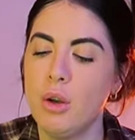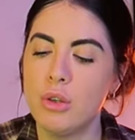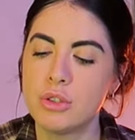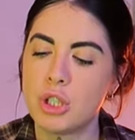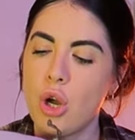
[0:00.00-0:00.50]

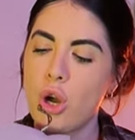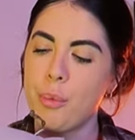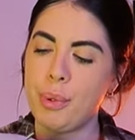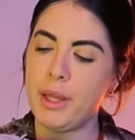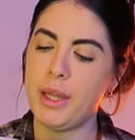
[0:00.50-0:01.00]
on
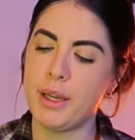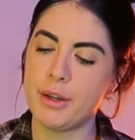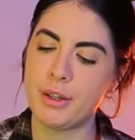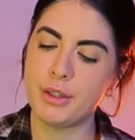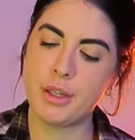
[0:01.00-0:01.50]
top
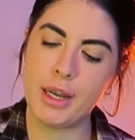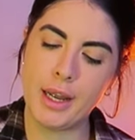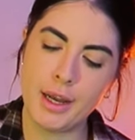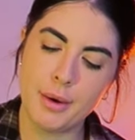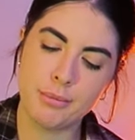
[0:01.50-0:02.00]
here
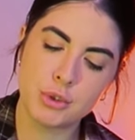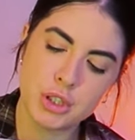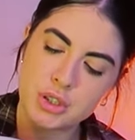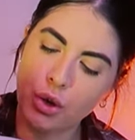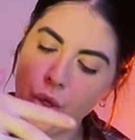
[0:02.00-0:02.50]
um,
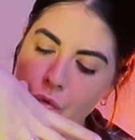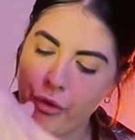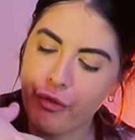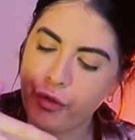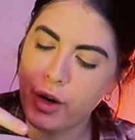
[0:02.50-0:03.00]
just on the
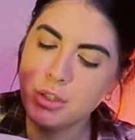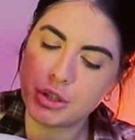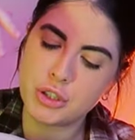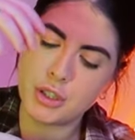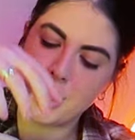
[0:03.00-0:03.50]

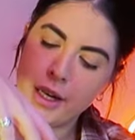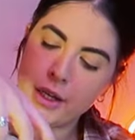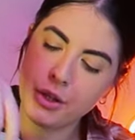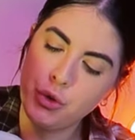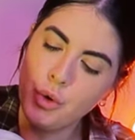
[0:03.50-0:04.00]
front
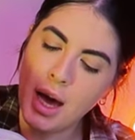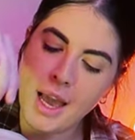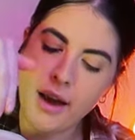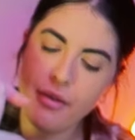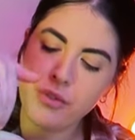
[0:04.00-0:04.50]
you
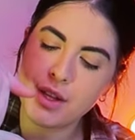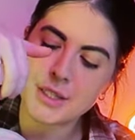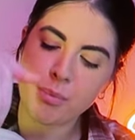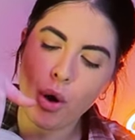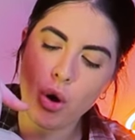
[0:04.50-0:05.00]
have
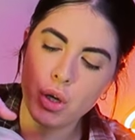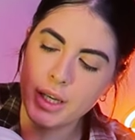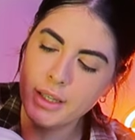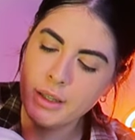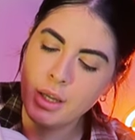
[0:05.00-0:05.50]
this
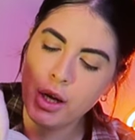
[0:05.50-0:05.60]
pocket